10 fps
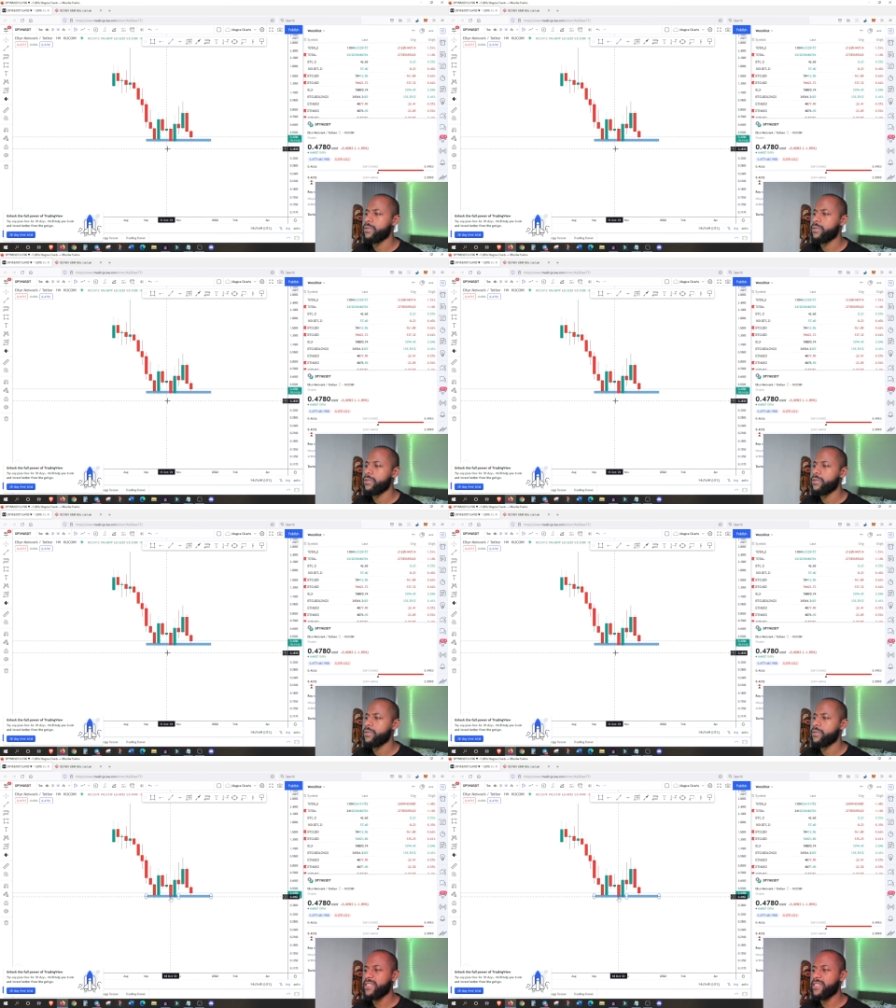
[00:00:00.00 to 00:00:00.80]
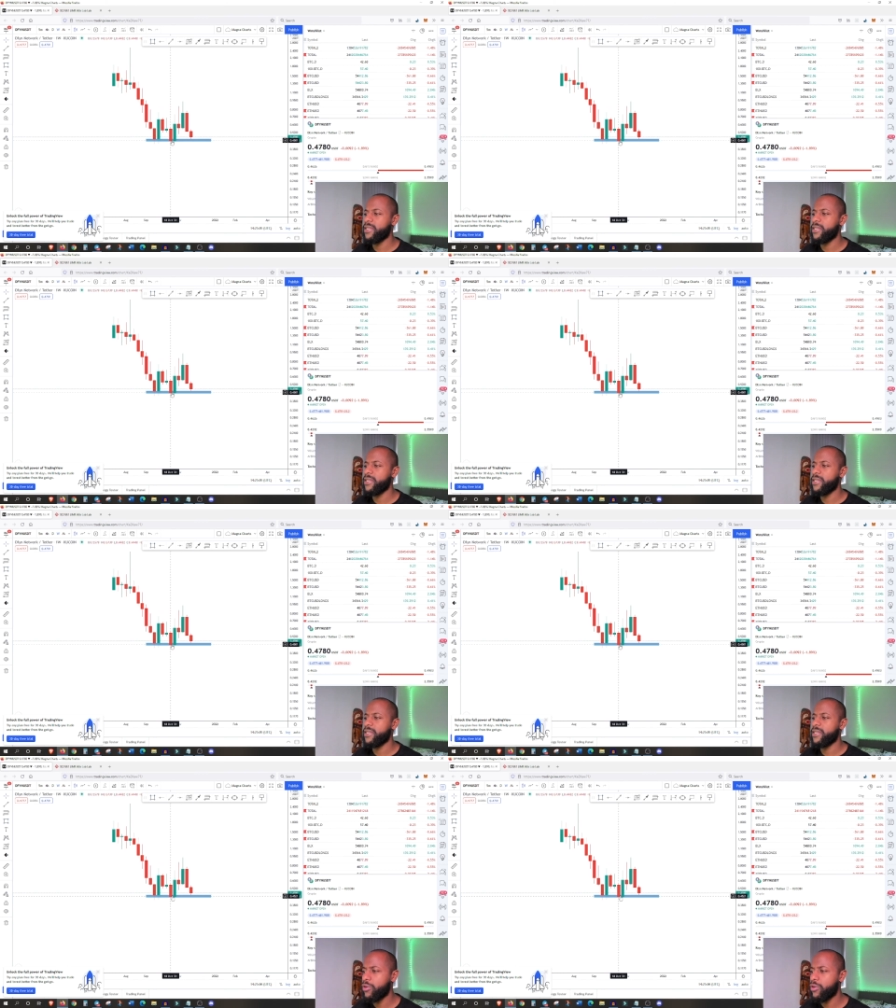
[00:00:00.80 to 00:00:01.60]
acting as the
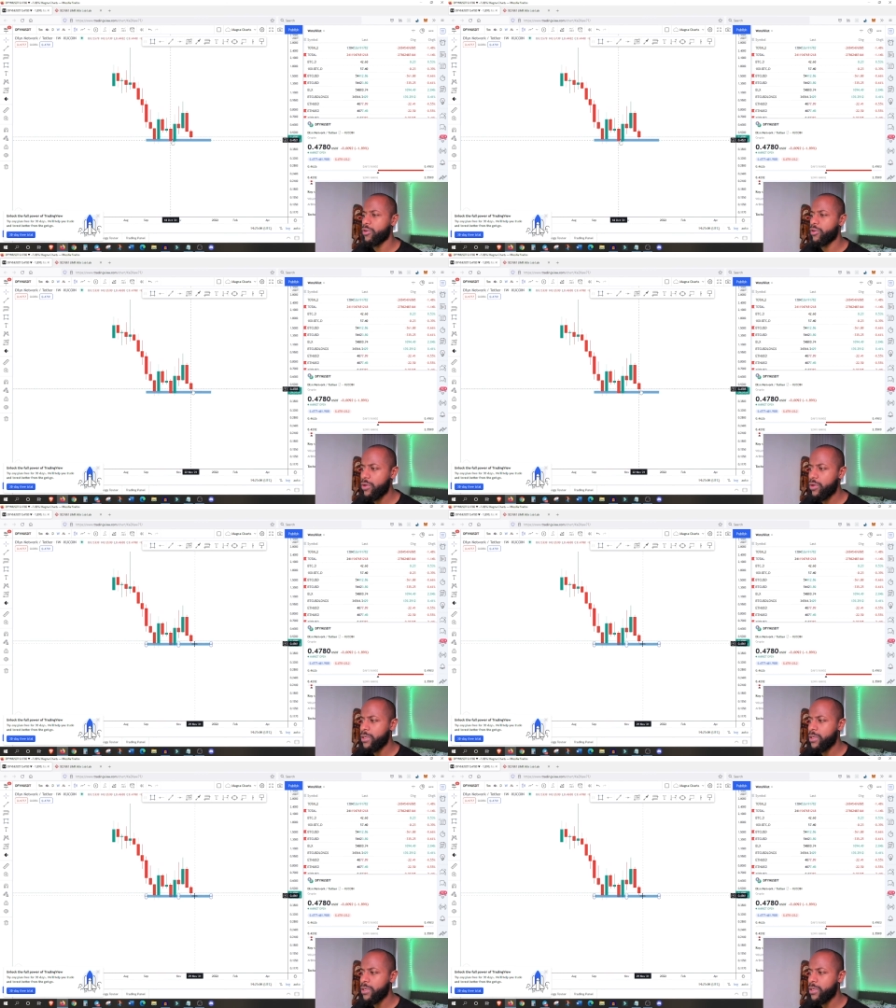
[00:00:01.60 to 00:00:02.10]
floor,